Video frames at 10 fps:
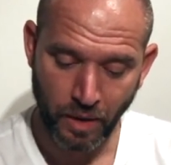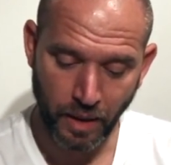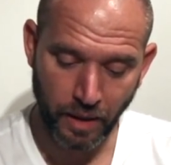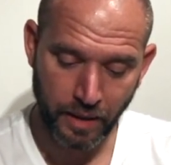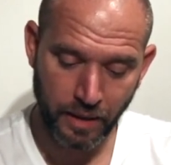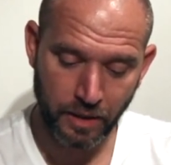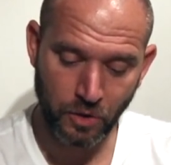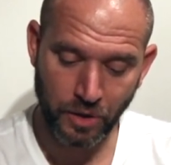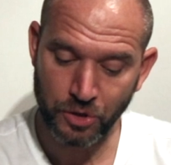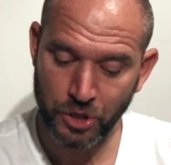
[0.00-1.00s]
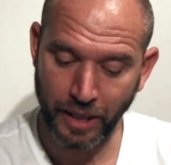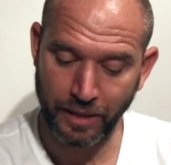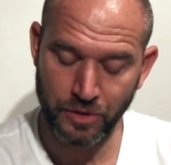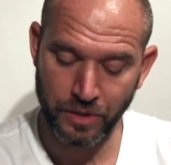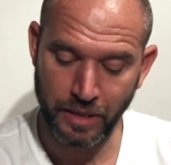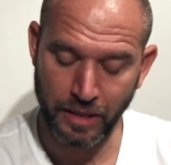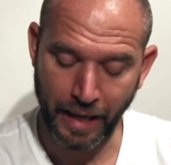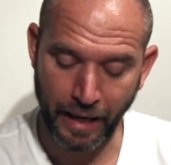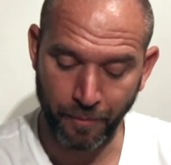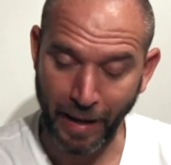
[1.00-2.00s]
Here you can change the
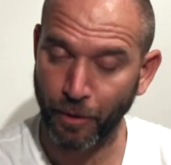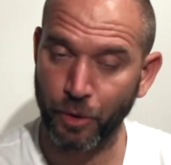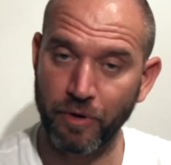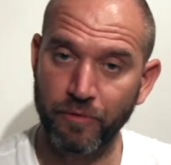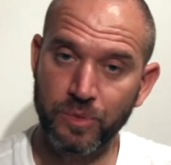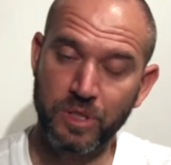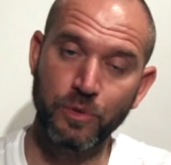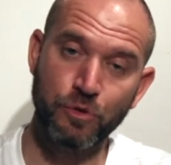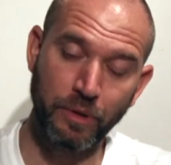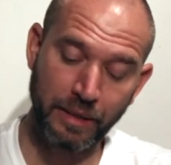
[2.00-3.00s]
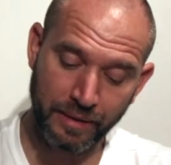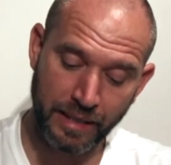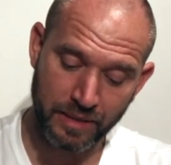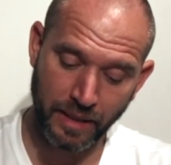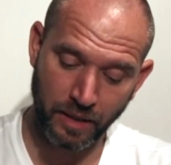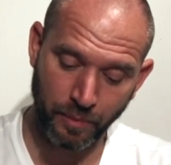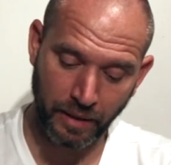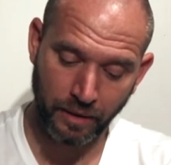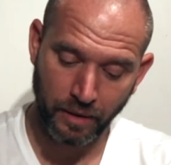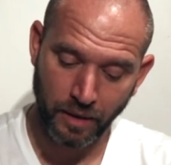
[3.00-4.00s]
algorithm, so it's running DSAT at the
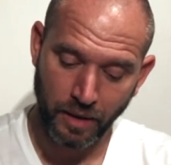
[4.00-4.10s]
minute,